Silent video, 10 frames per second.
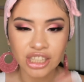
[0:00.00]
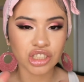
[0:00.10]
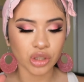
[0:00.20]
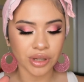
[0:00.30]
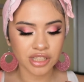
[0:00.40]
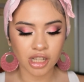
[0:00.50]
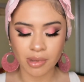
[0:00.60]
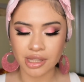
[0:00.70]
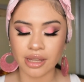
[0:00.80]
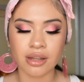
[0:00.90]
Don't want to talk
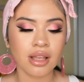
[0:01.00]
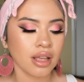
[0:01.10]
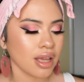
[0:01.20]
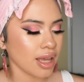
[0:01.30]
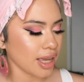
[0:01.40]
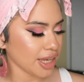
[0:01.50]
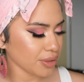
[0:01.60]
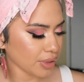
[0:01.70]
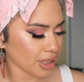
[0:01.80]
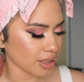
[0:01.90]
about that.
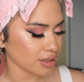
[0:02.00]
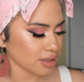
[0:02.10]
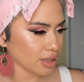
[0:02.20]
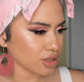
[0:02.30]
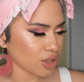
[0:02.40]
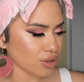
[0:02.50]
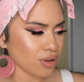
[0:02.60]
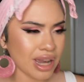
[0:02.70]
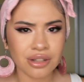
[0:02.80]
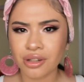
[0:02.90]
Anyways, so
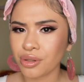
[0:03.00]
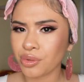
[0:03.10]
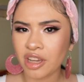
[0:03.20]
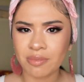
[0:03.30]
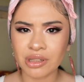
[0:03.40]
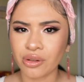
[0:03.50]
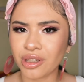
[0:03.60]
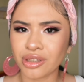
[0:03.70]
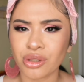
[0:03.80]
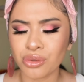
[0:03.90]
I know we have been
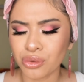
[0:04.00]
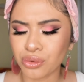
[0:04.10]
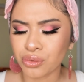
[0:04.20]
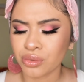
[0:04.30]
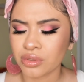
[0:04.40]
going through